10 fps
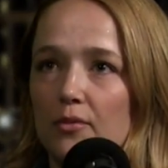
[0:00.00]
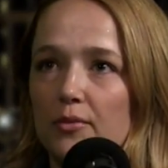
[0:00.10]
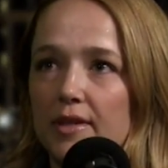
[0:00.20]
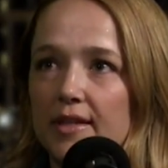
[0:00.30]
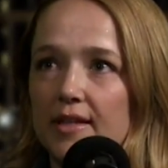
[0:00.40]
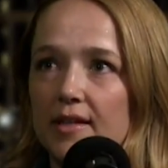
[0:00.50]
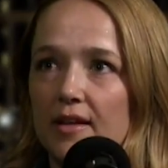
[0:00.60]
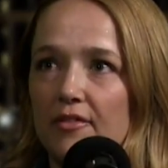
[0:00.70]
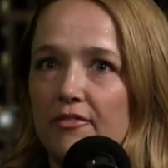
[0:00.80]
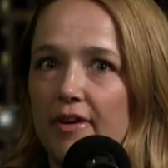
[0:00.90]
really
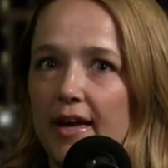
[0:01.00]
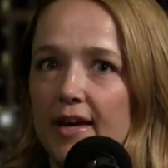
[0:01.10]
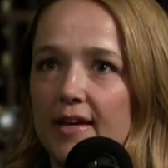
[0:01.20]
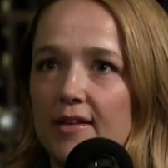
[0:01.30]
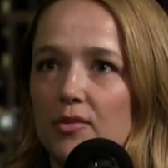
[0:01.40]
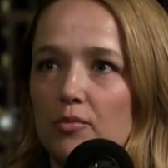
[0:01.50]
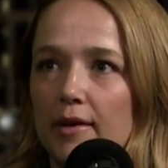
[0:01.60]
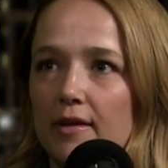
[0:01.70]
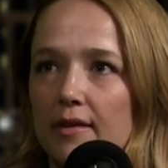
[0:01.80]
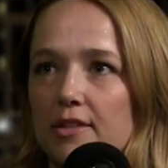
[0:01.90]
evade
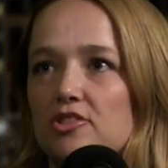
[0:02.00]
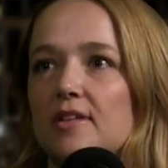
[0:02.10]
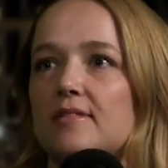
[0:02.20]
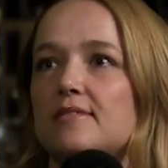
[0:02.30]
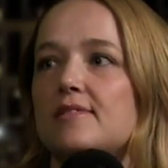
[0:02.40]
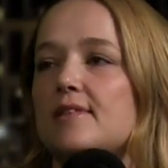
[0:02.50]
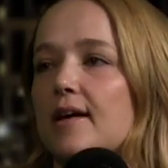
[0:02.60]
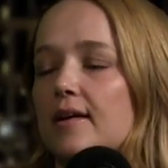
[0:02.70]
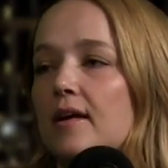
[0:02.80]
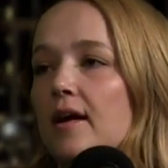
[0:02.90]
regulations that